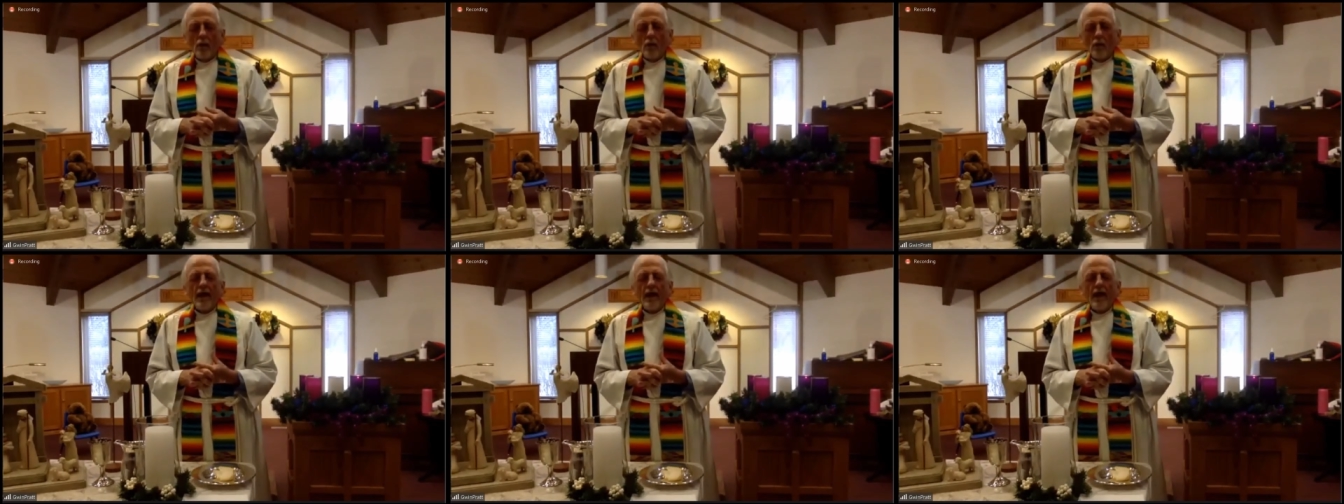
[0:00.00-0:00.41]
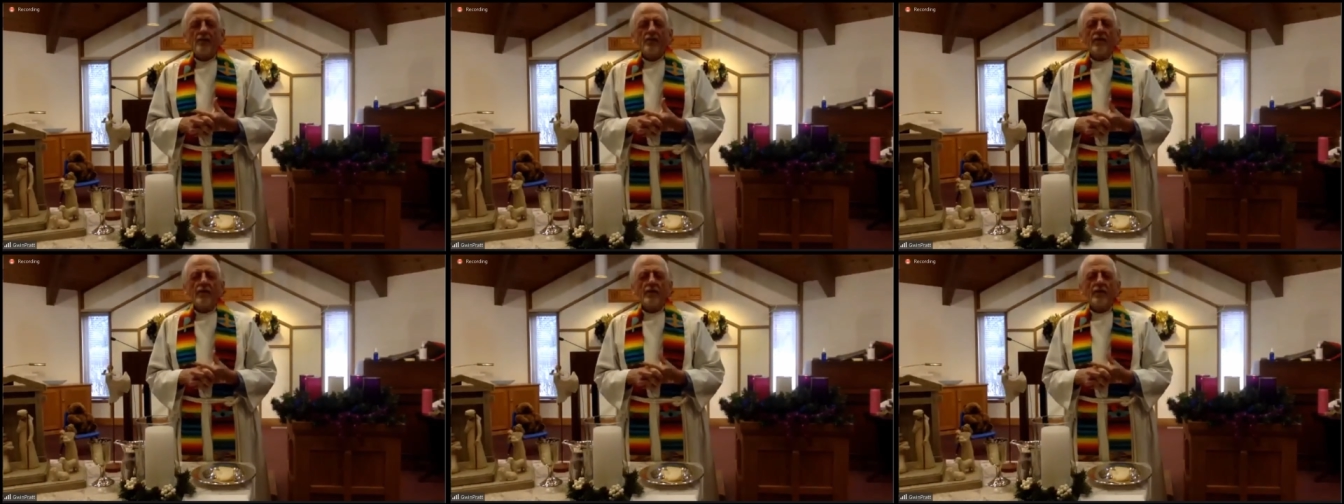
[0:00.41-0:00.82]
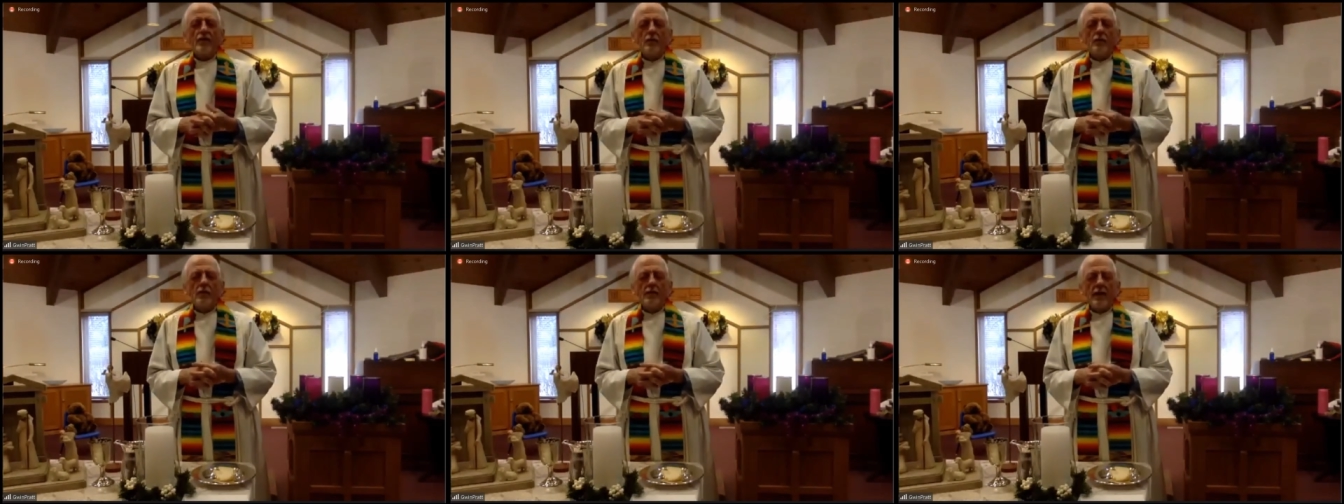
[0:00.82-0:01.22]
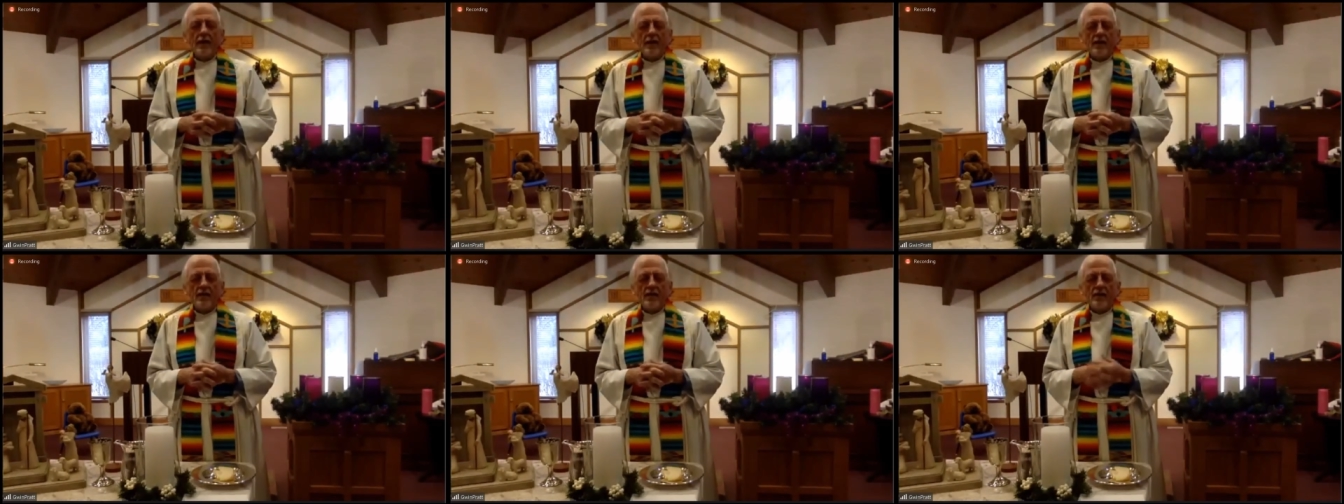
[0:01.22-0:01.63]
We ask that you would
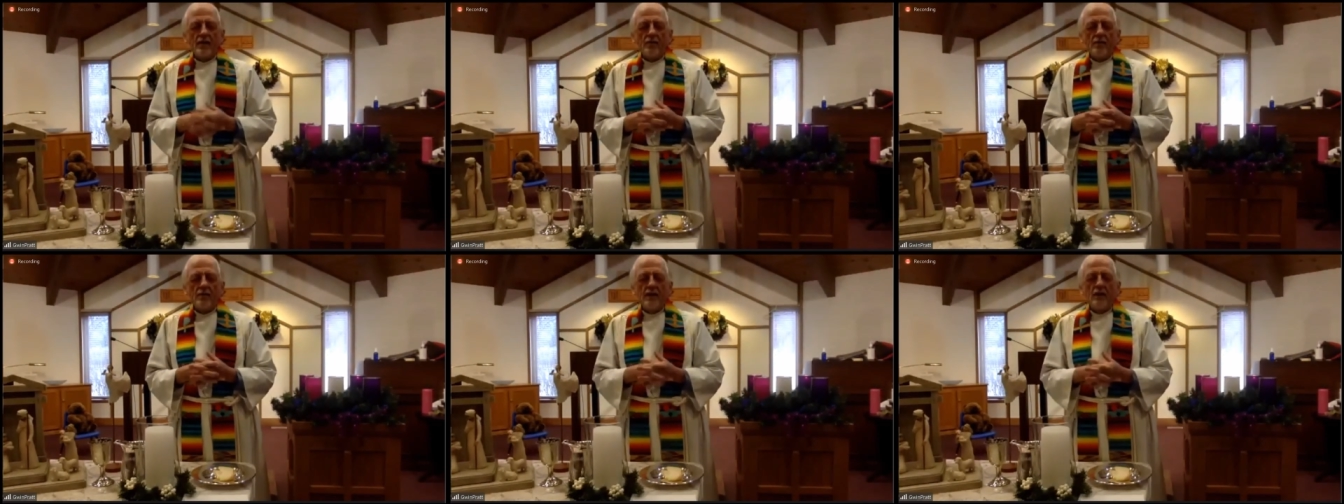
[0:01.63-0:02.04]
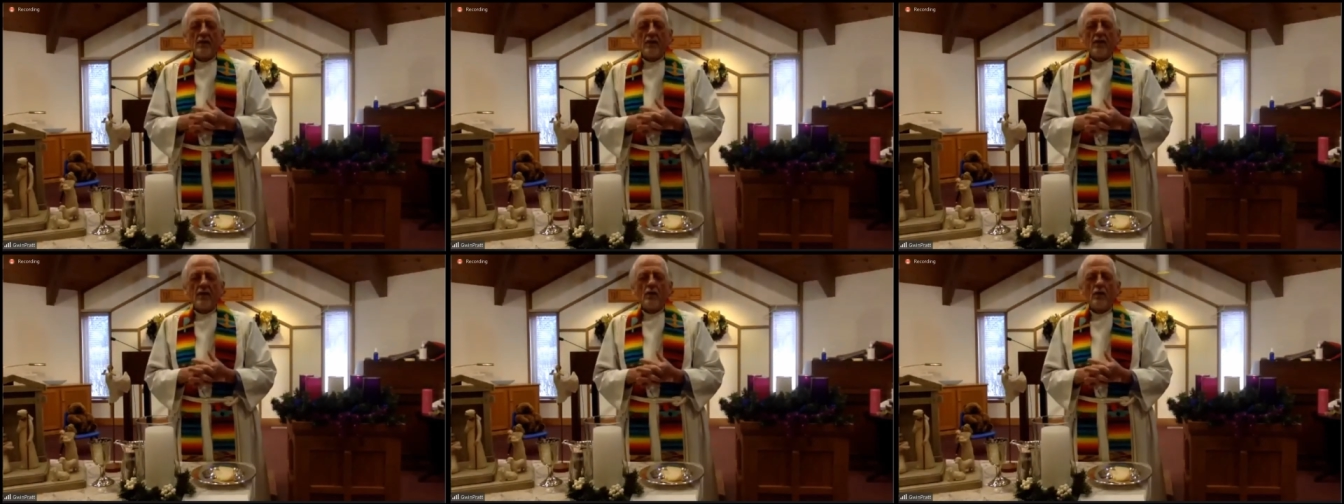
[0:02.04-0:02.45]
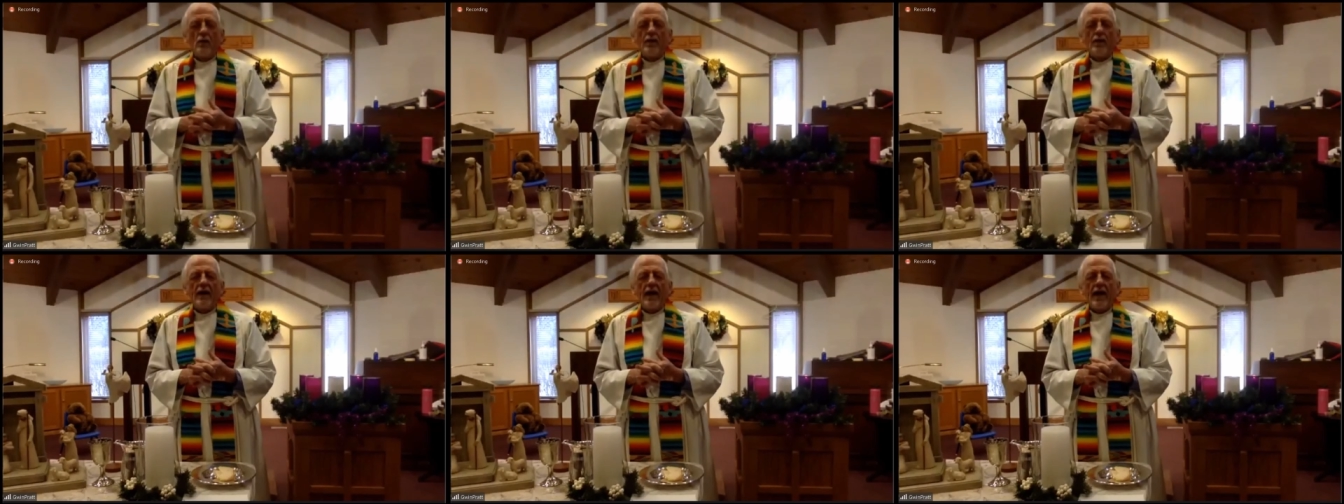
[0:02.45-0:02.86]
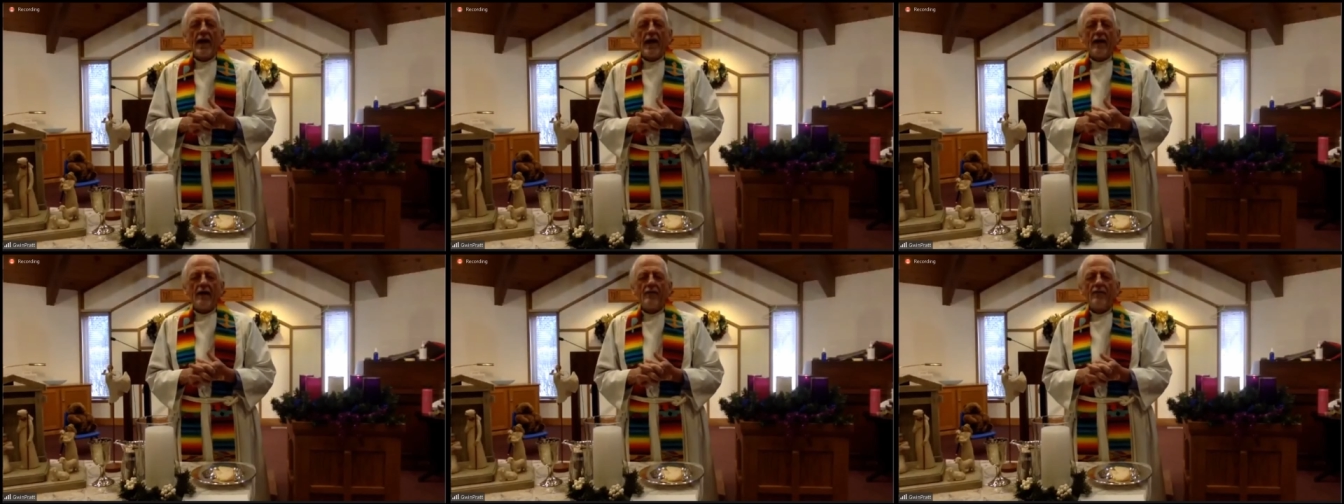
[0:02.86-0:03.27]
take this meal that we
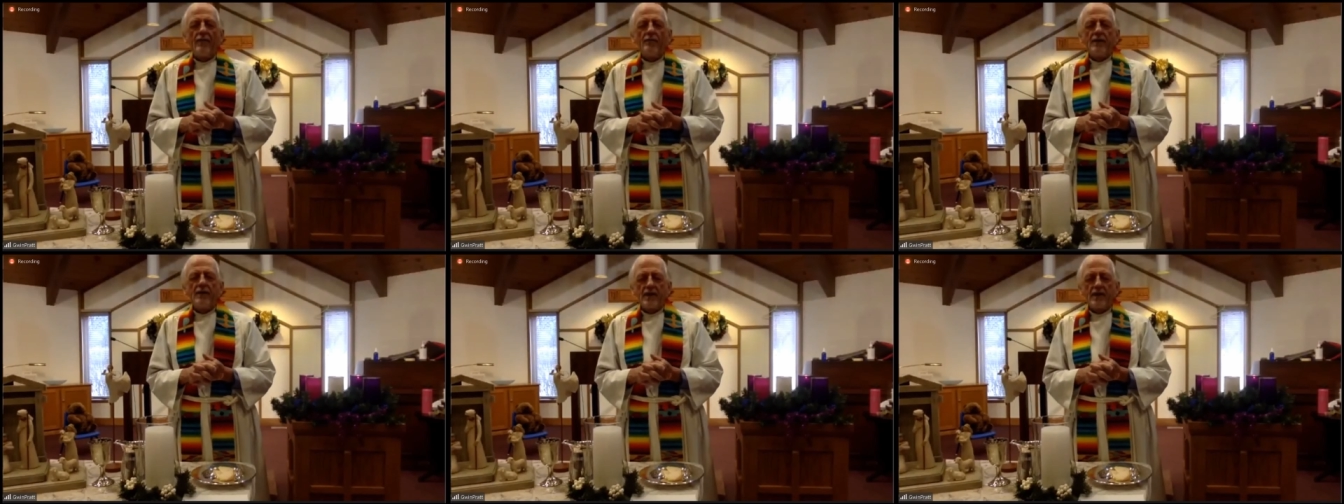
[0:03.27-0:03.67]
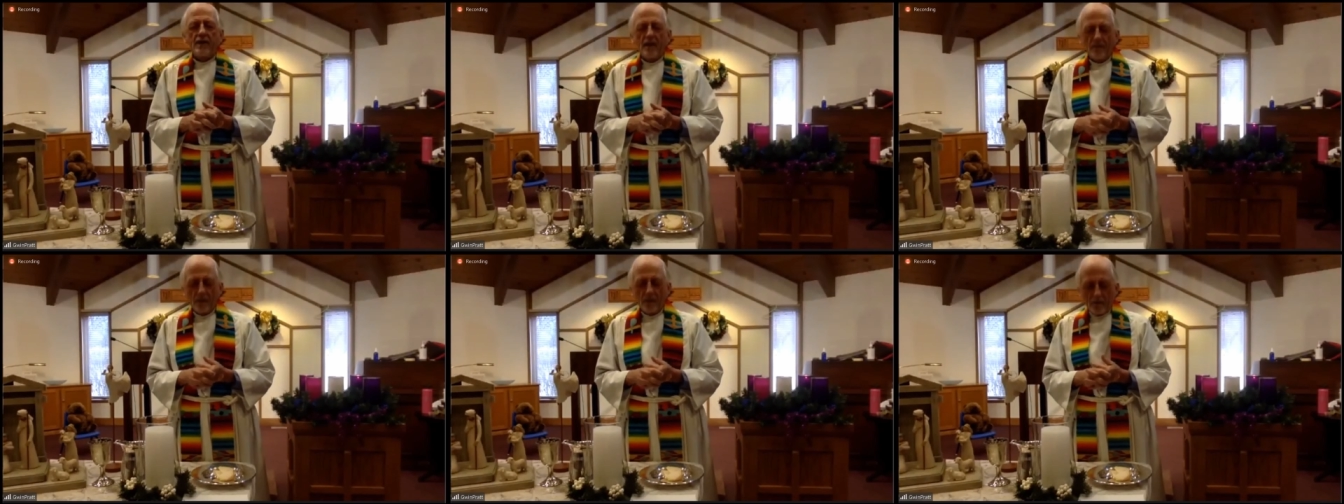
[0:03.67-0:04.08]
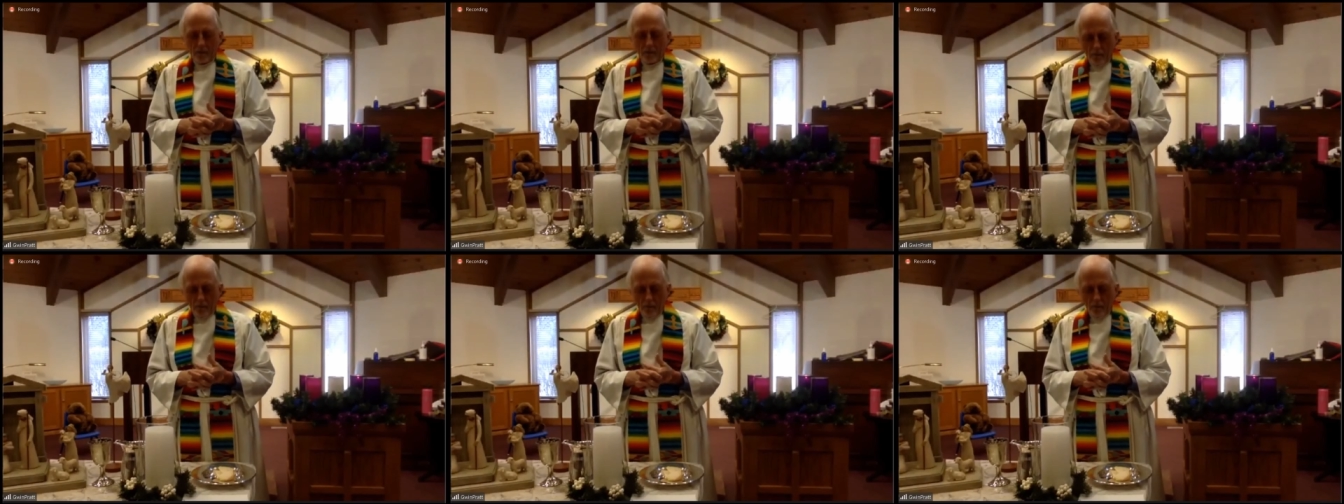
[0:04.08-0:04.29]
have been given,